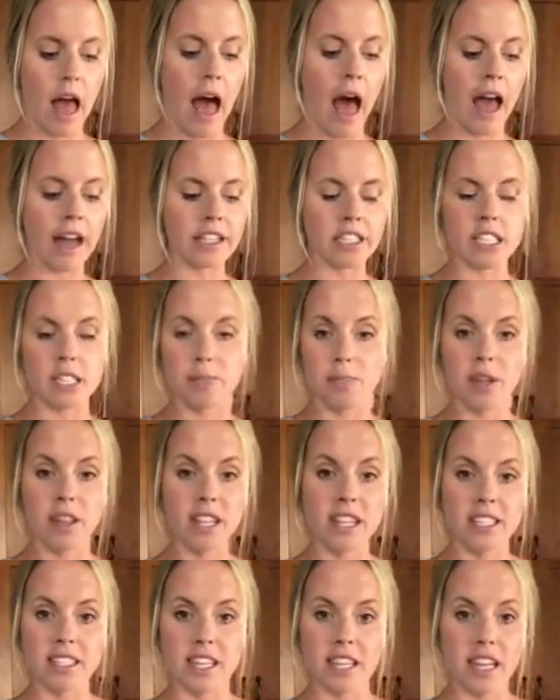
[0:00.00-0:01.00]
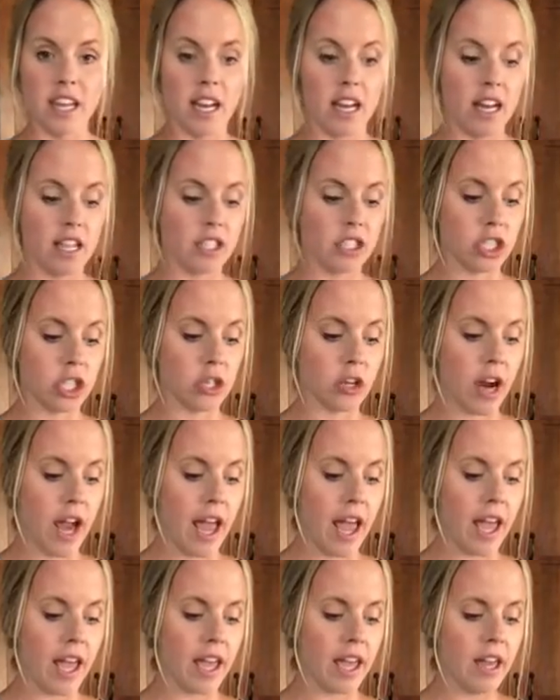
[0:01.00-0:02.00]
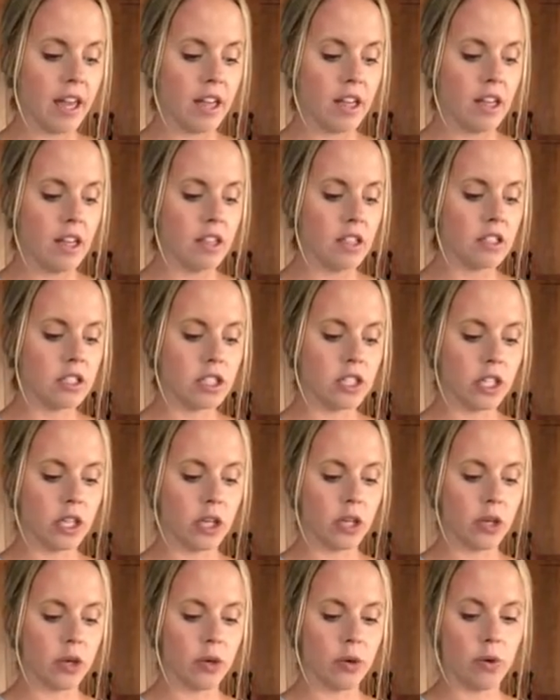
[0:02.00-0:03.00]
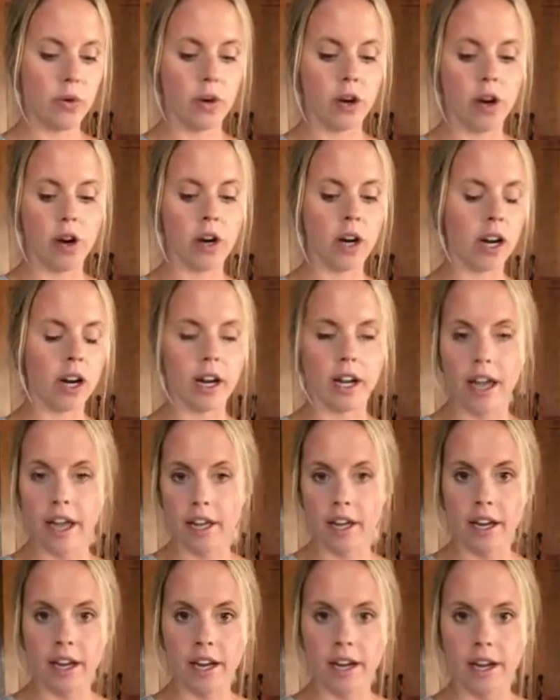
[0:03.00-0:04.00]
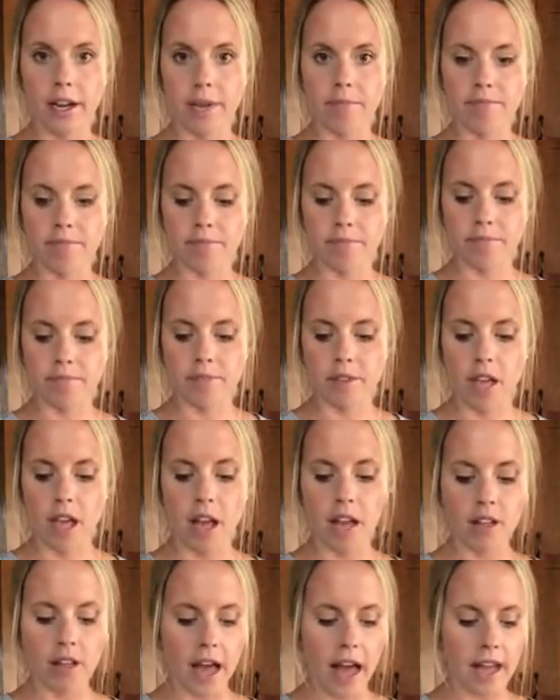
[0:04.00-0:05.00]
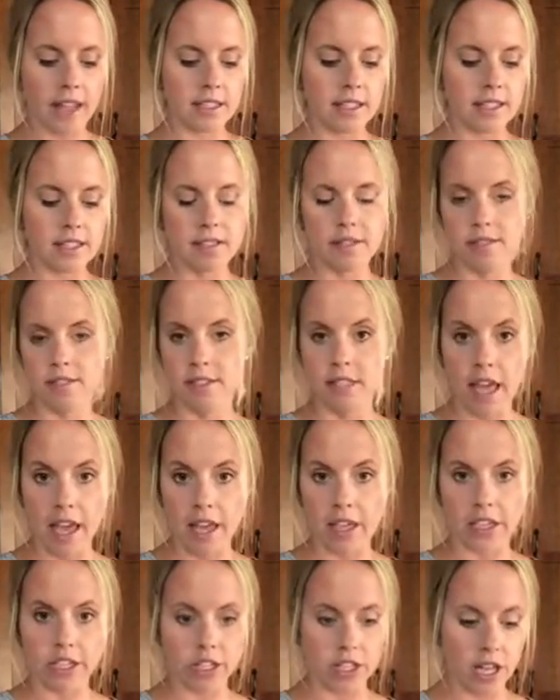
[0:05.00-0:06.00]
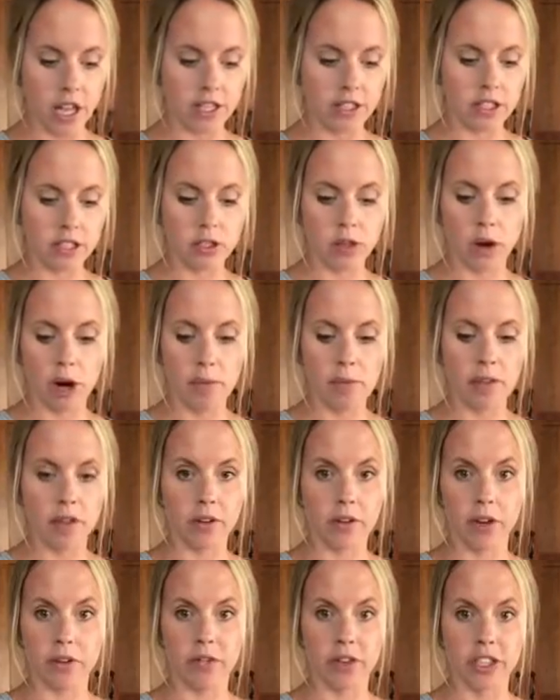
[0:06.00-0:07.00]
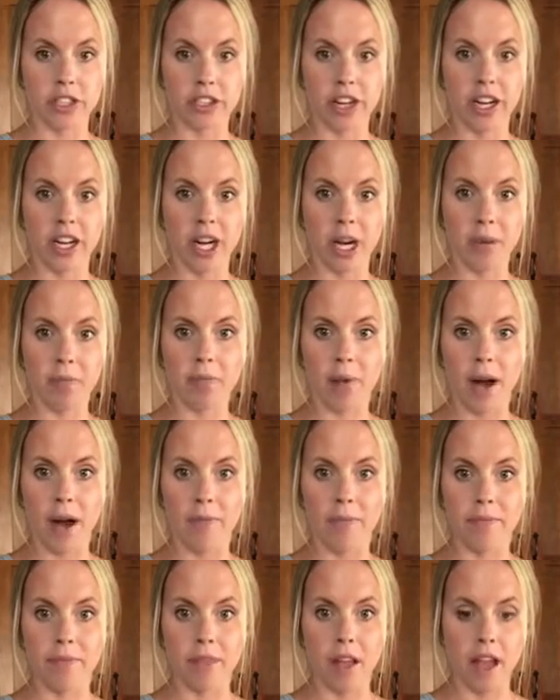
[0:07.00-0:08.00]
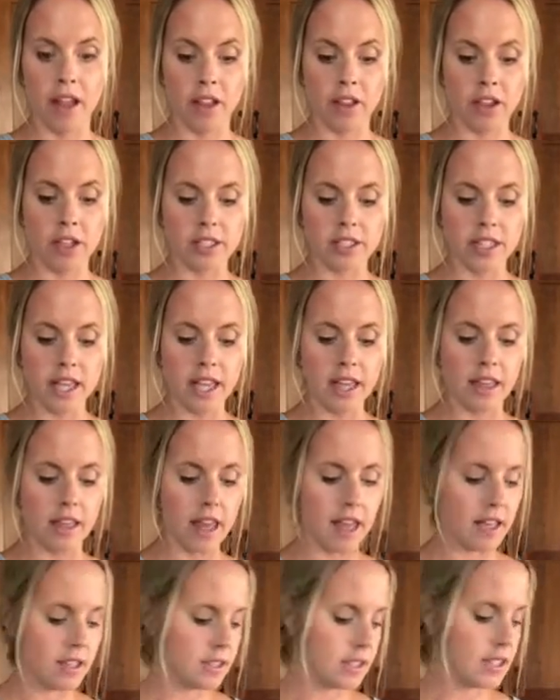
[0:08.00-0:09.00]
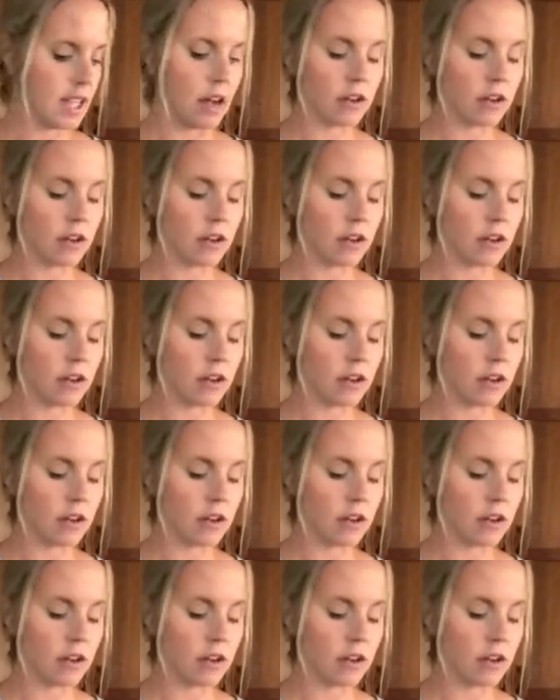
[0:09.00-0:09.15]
I just put these in a tray or in a glass dish and store them in the refrigerator, but it looks like this.